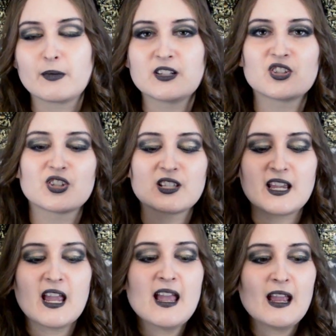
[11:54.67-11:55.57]
But it's just
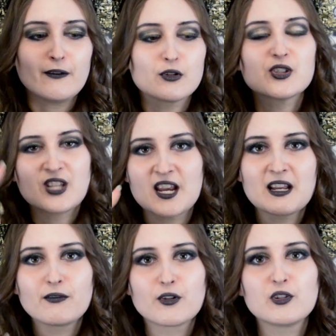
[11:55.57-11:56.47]
like, if you're
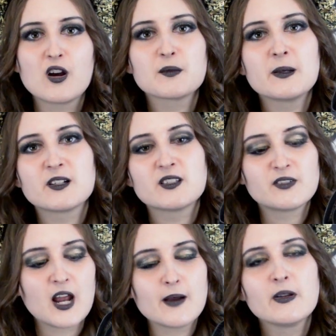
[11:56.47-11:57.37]
standing for long periods of
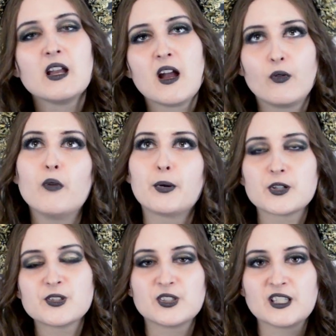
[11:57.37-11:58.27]
time, well,
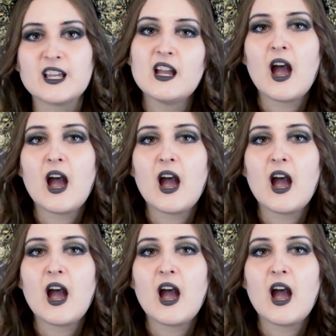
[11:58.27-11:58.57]
personally,